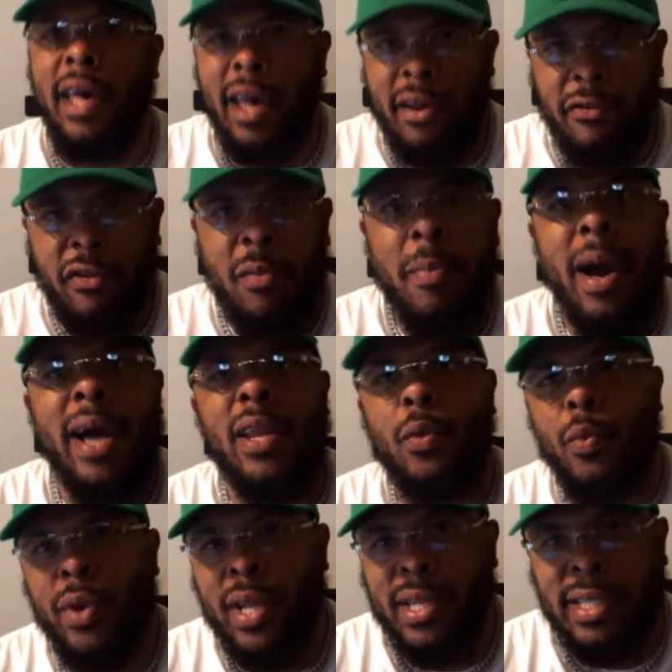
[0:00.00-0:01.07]
Everybody
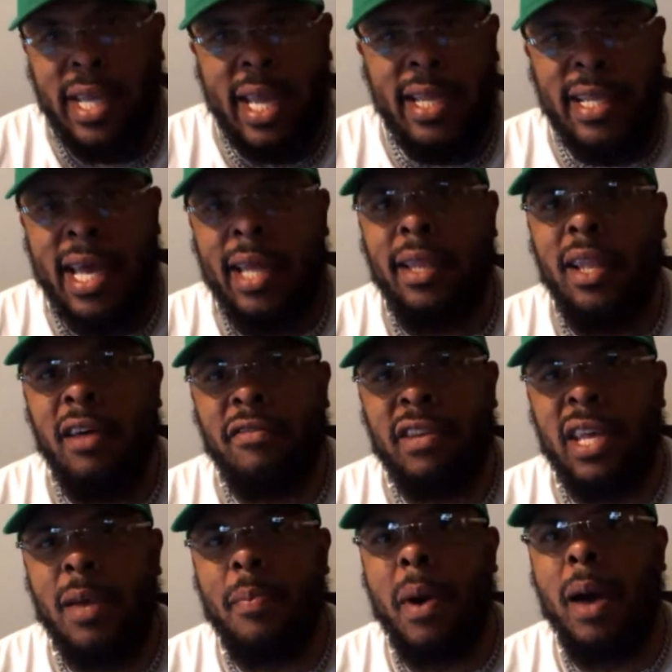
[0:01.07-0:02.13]
wanted to take that Love
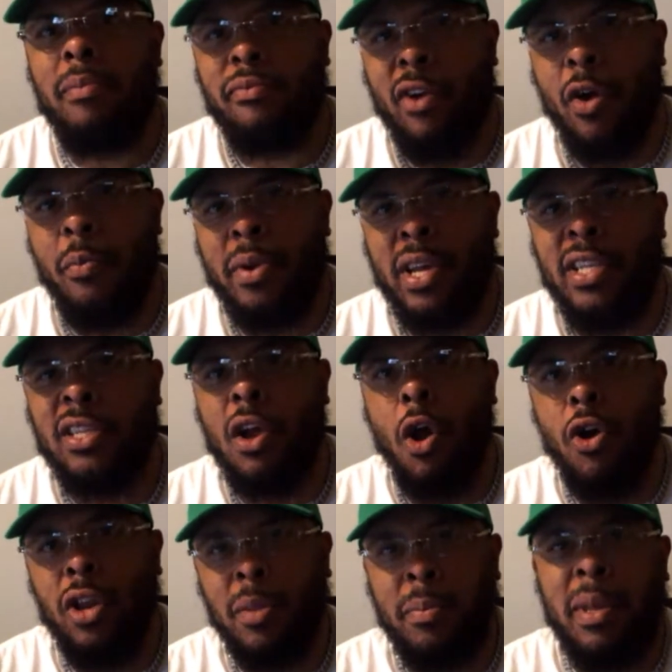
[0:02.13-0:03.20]
and Hip Hop route because
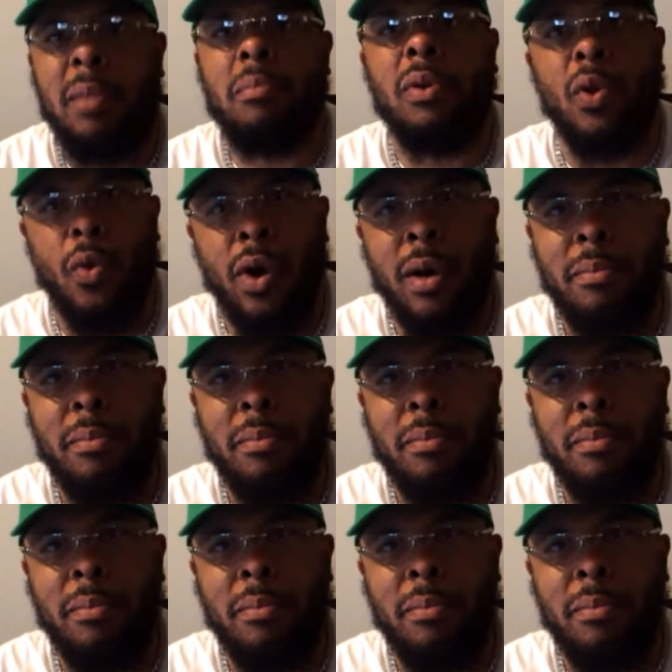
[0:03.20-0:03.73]
Cardi B blew